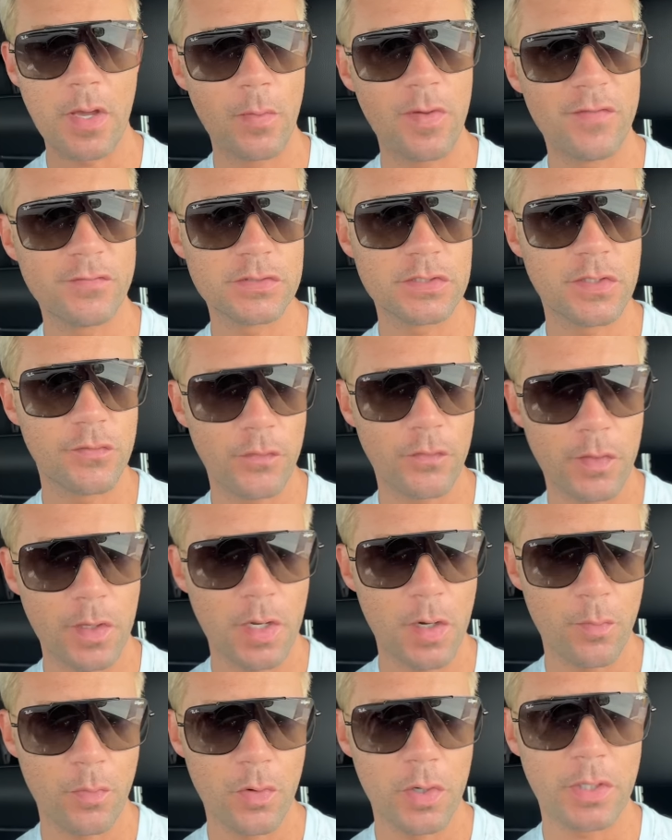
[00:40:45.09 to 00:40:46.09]
We have to leave for the
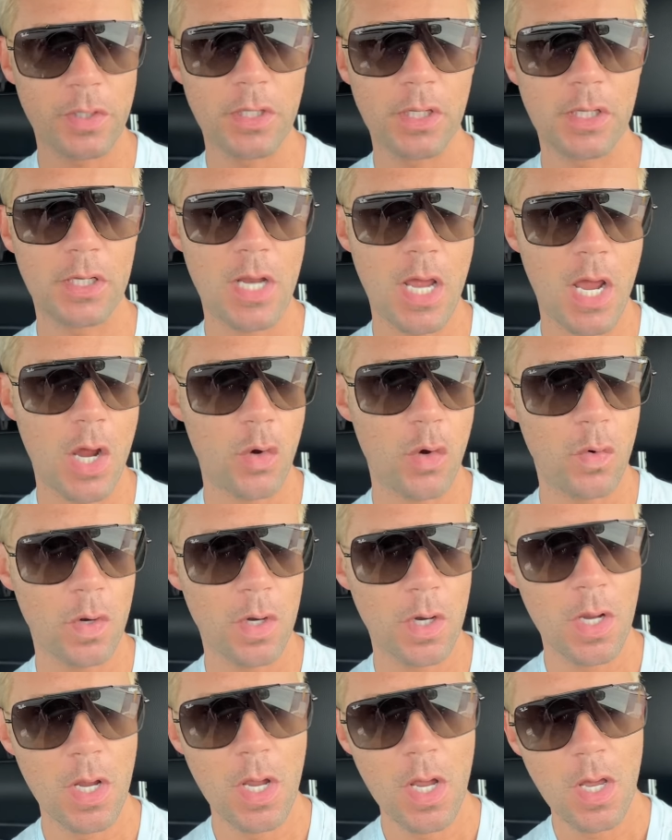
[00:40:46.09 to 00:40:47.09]
airport in like an
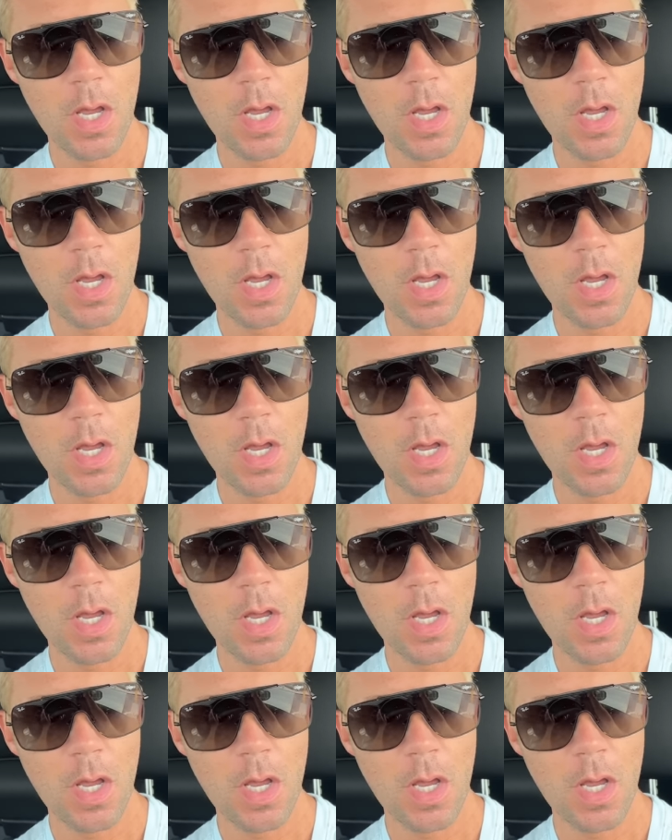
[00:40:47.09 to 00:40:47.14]
hour.